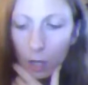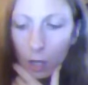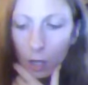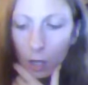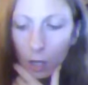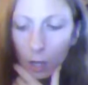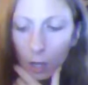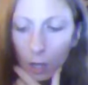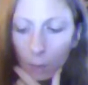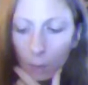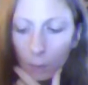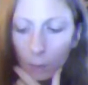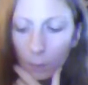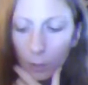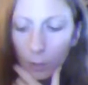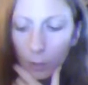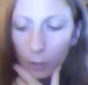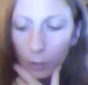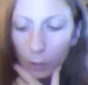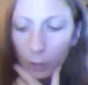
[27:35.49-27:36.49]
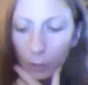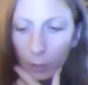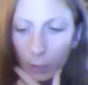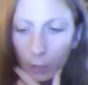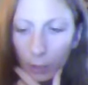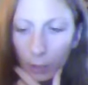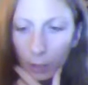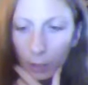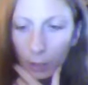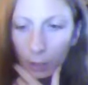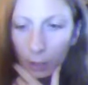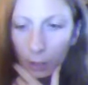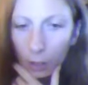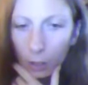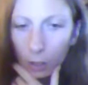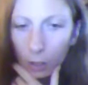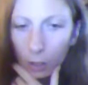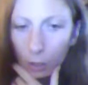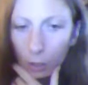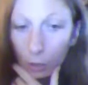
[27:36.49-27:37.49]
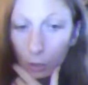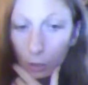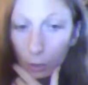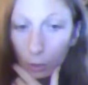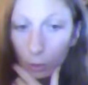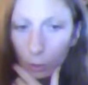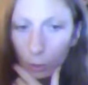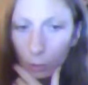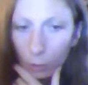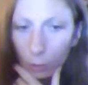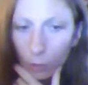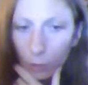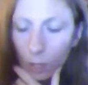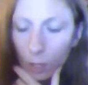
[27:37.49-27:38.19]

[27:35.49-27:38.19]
not going in it all alone